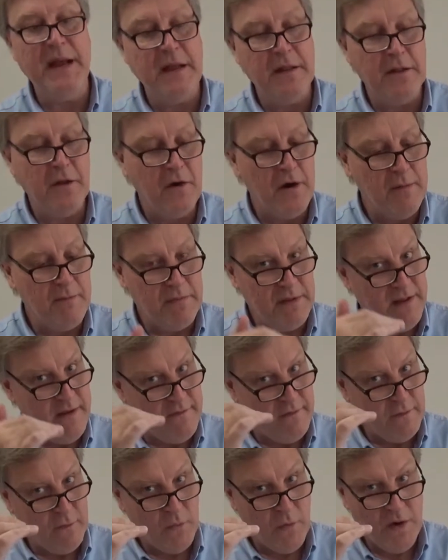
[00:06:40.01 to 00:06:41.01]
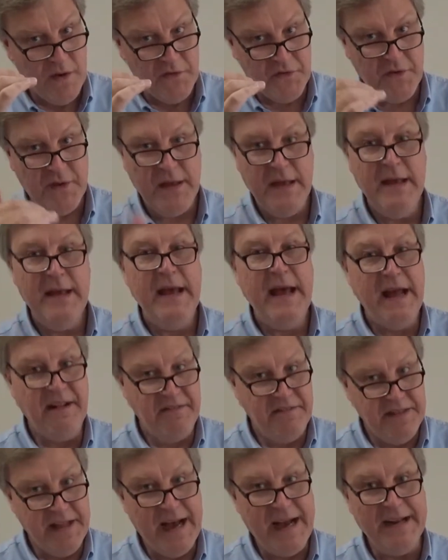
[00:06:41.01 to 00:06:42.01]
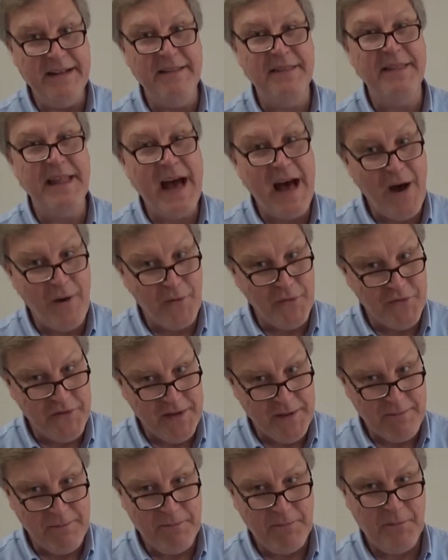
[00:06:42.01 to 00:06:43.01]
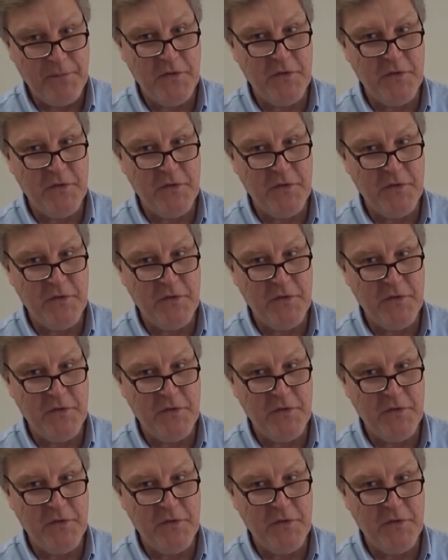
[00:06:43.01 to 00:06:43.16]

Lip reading: alarm level was at 9,000.